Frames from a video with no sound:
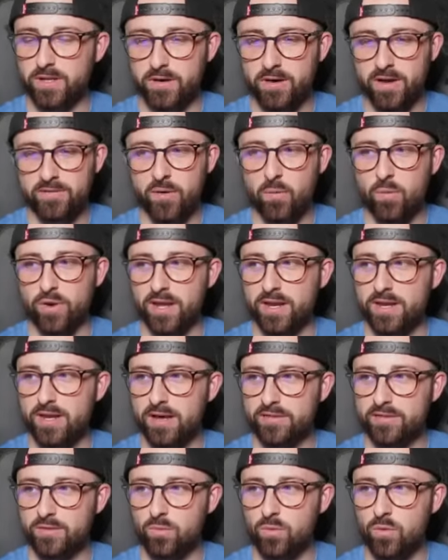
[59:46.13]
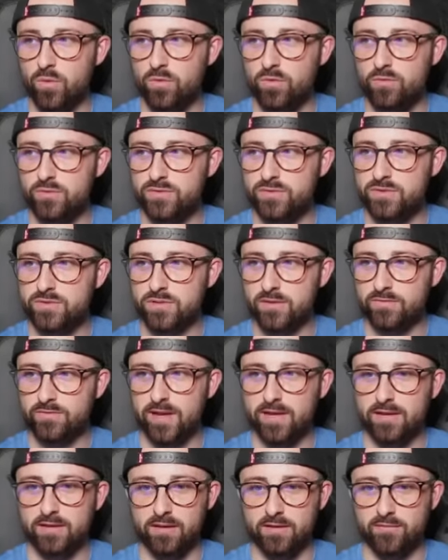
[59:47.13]
I don't know if I want another Wolves
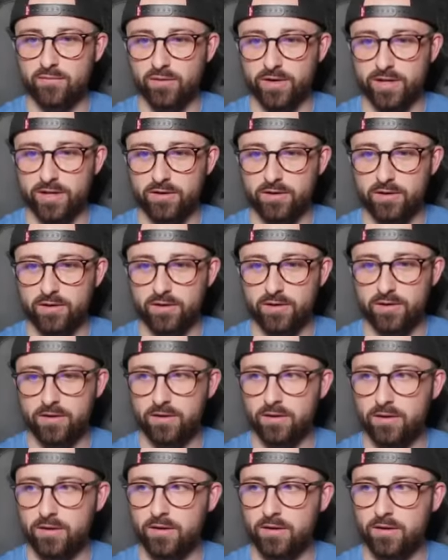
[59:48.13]
defender. I've already got